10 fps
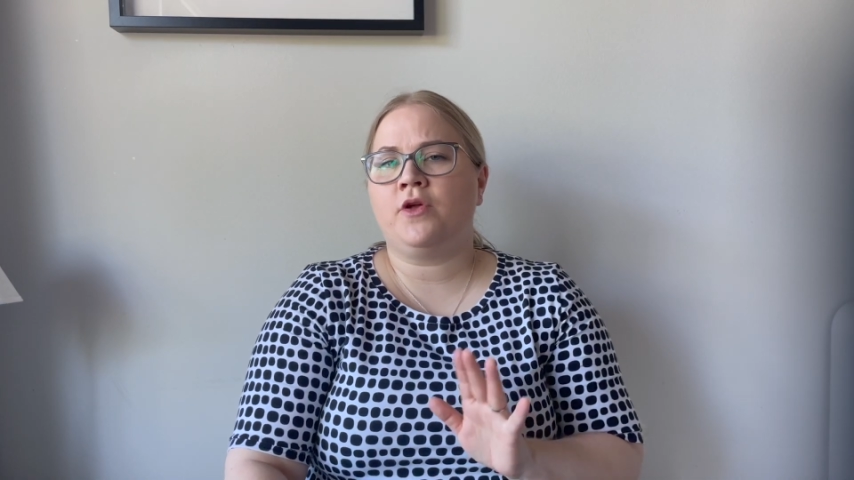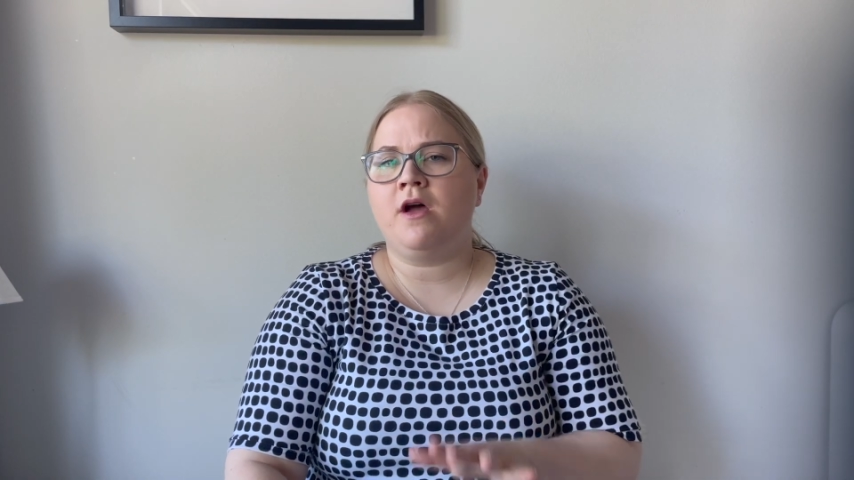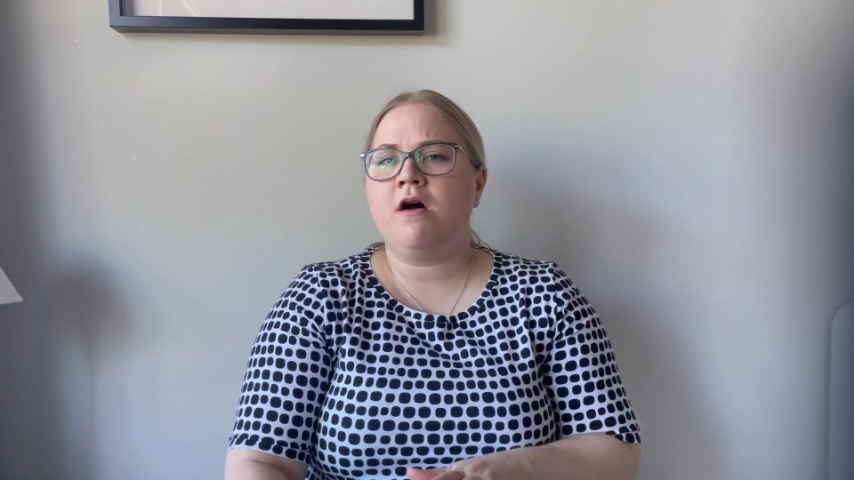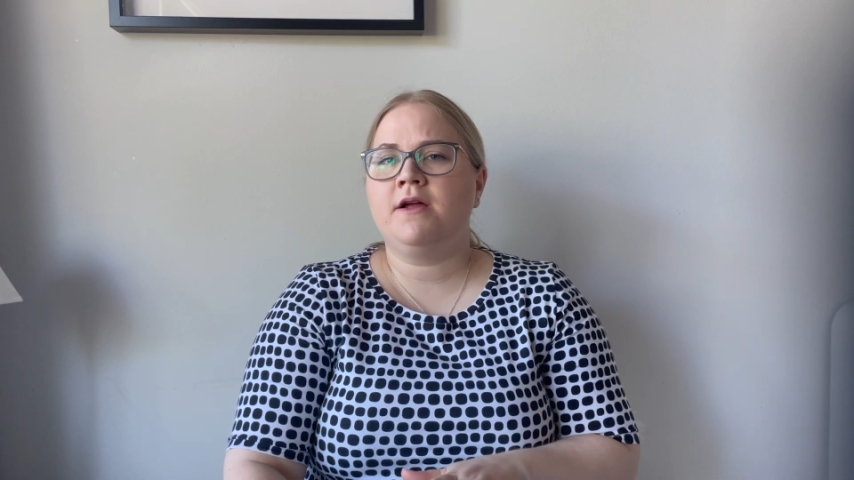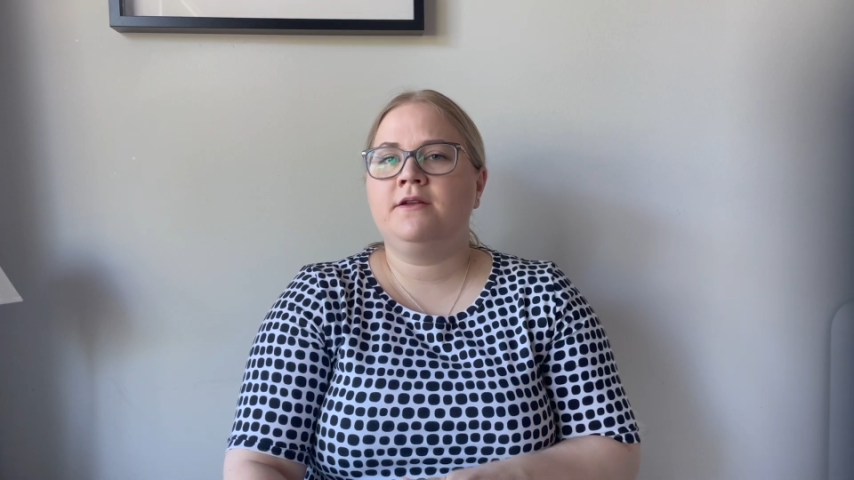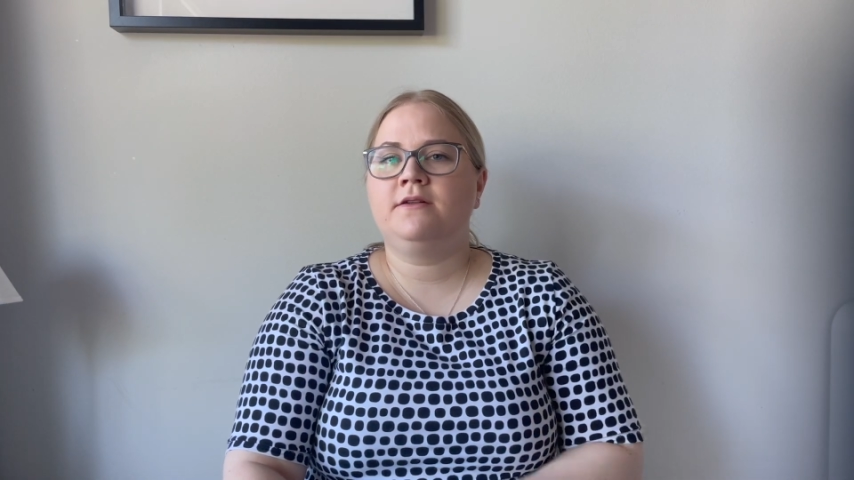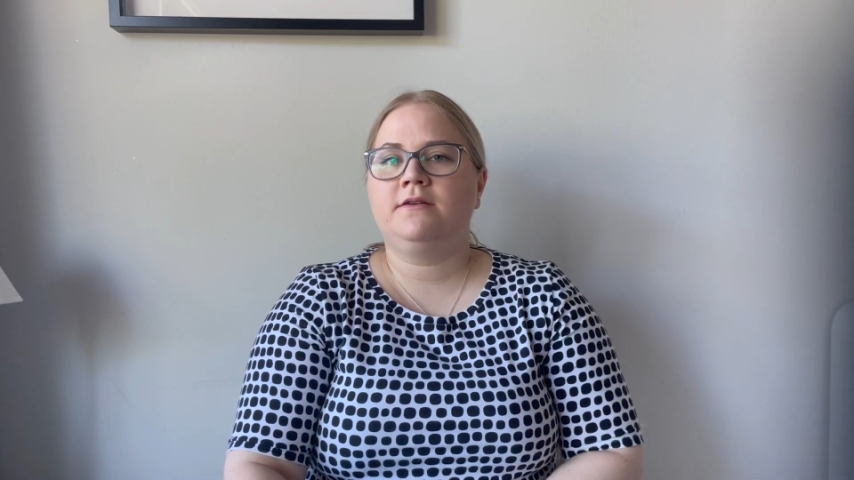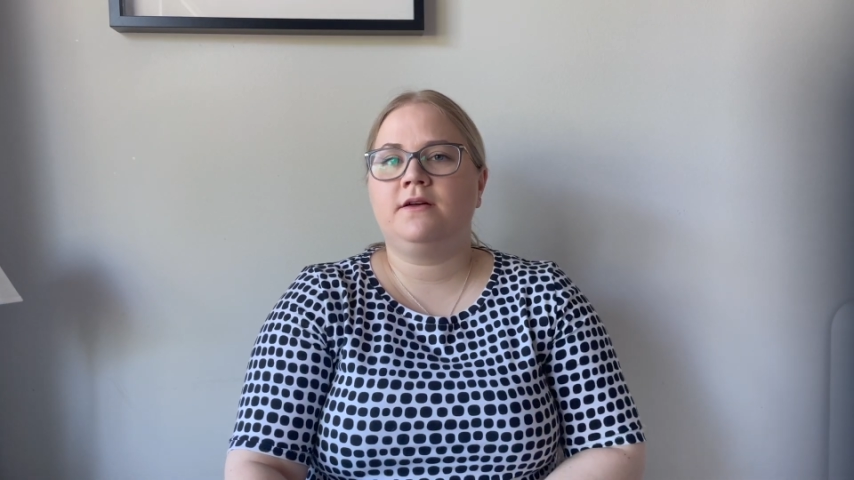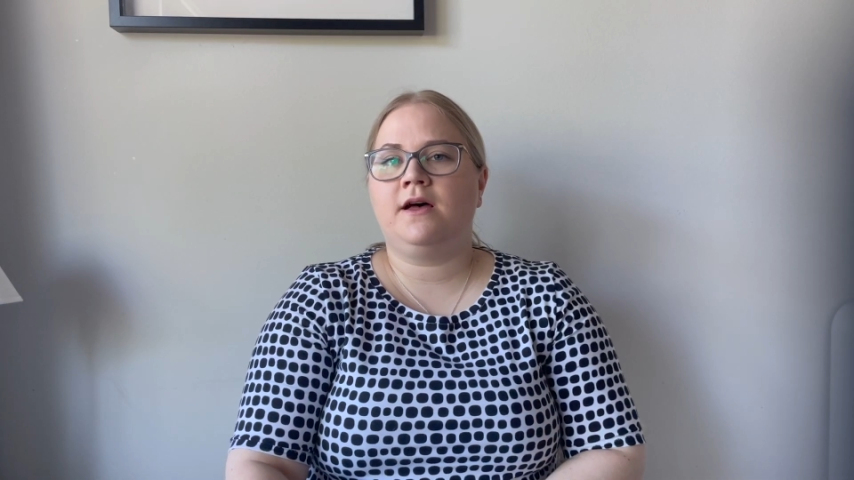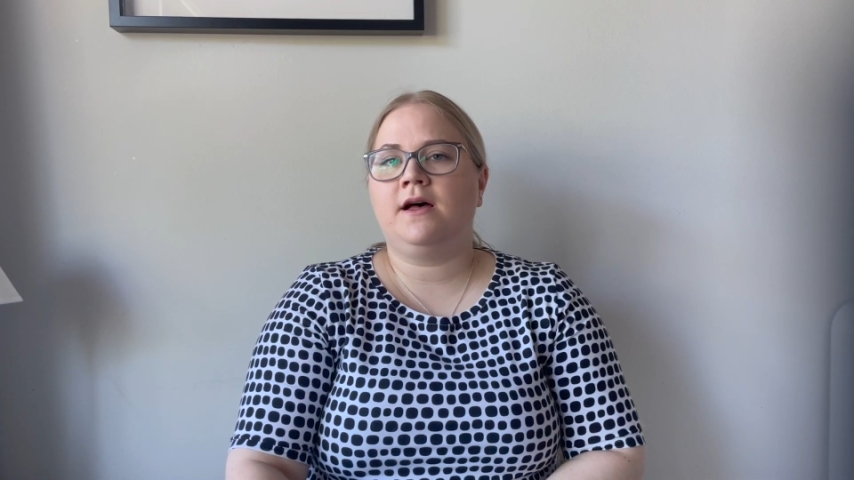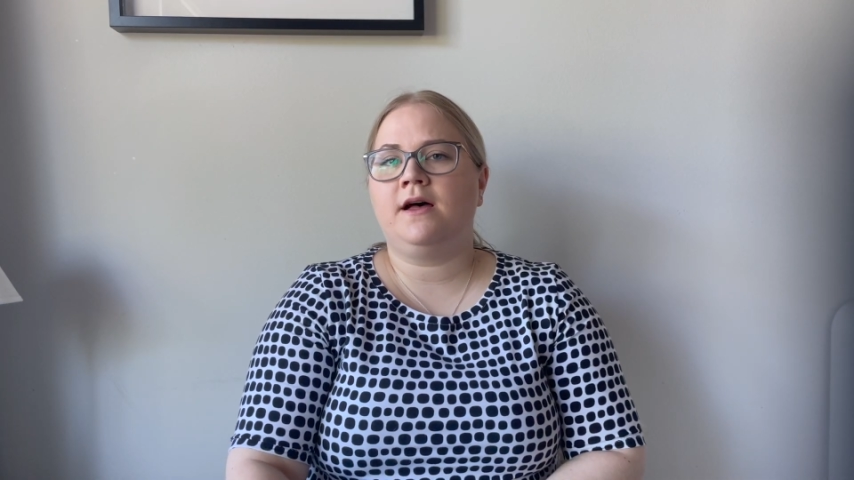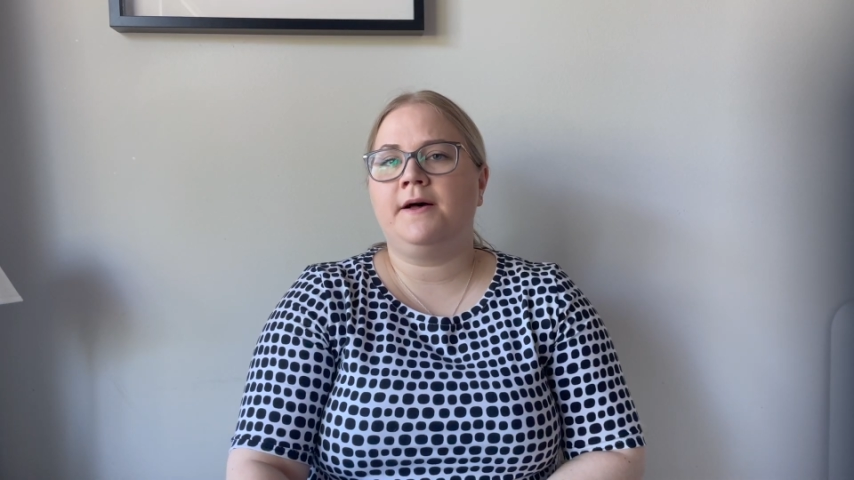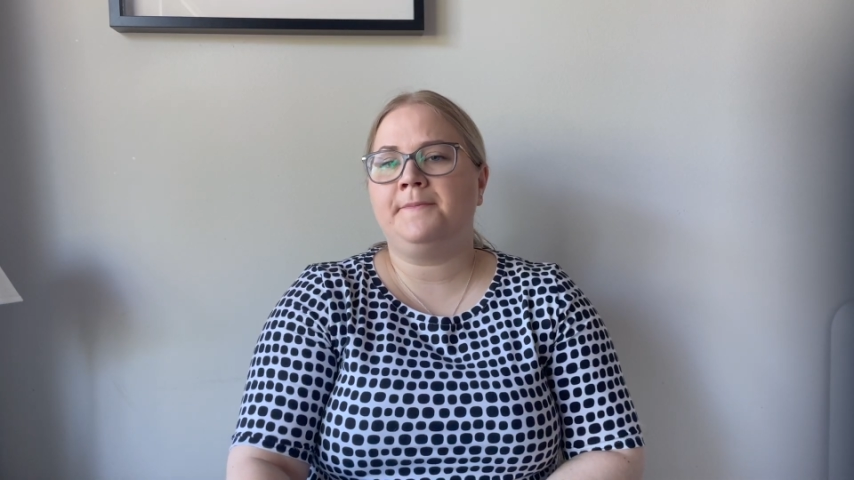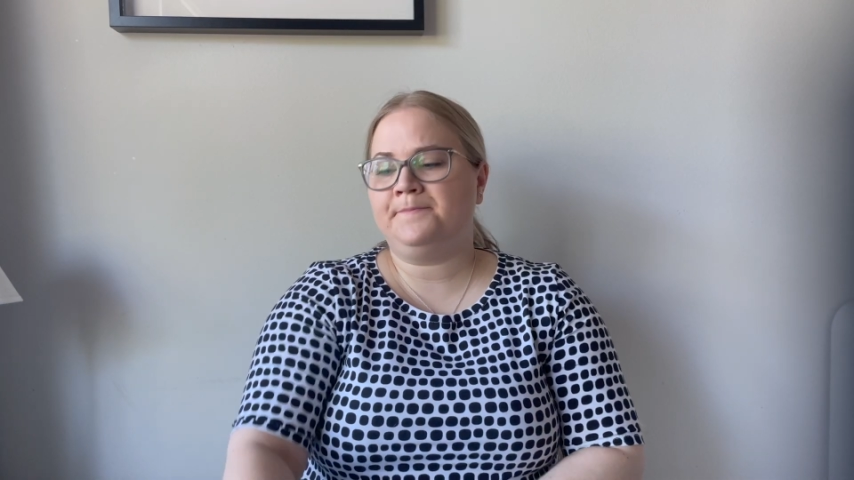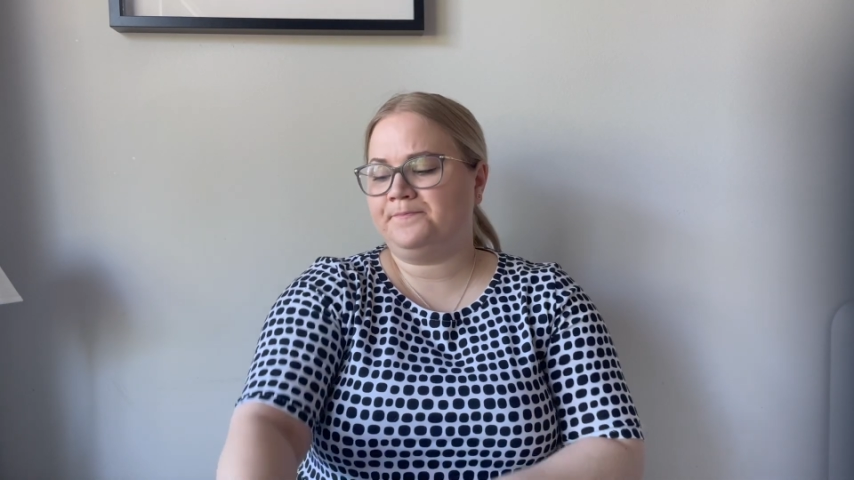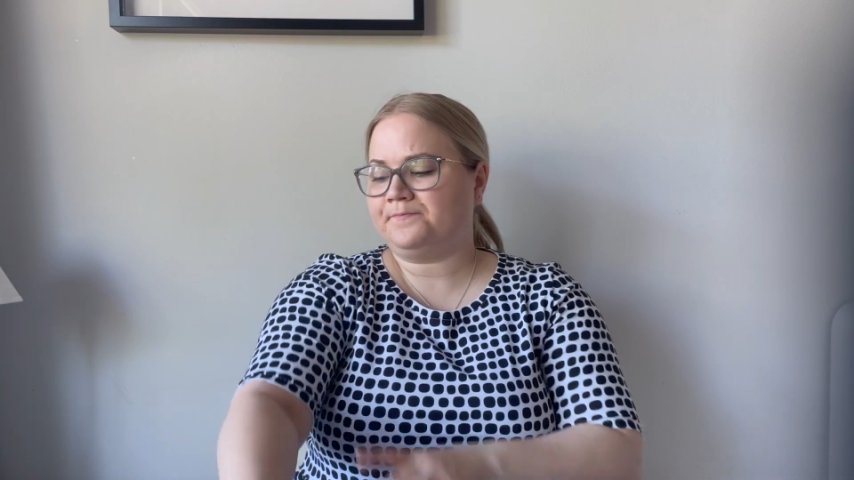yarn, and